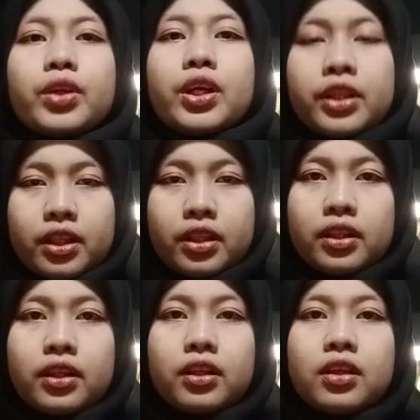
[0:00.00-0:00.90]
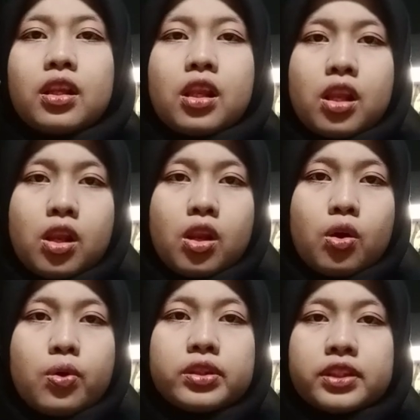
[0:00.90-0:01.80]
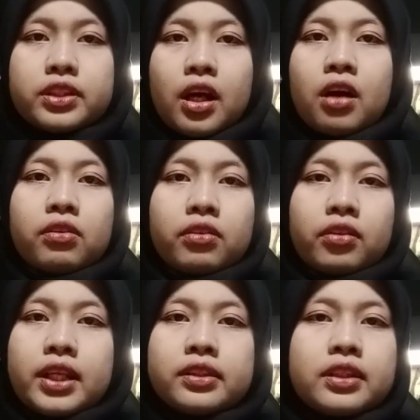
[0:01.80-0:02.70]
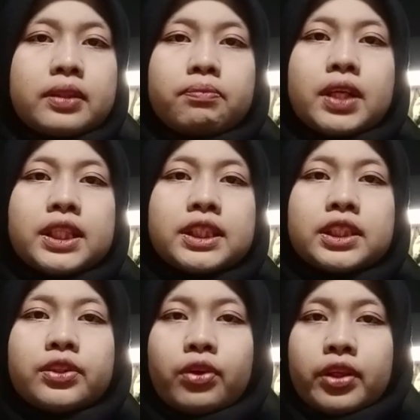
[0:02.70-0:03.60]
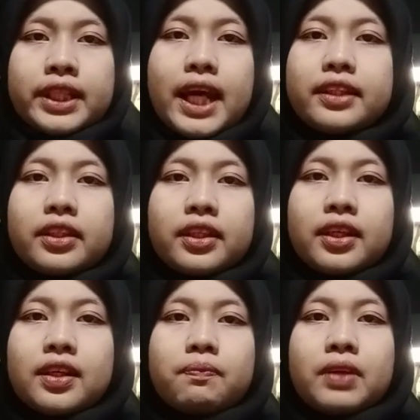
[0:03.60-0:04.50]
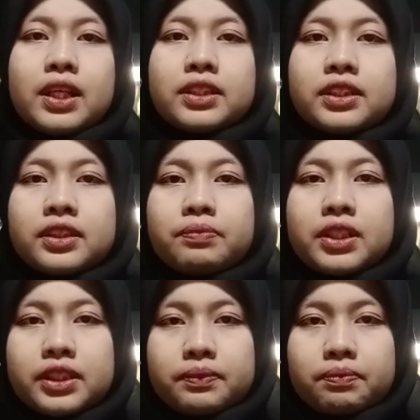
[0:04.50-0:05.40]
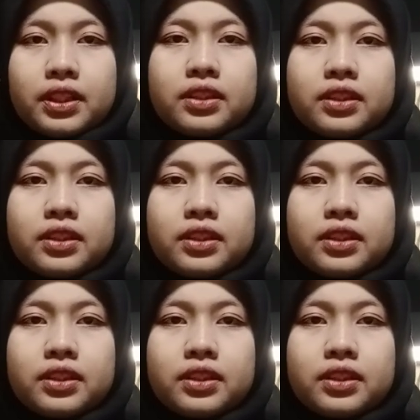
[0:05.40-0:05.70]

Here, loans are granted based on ethical principles,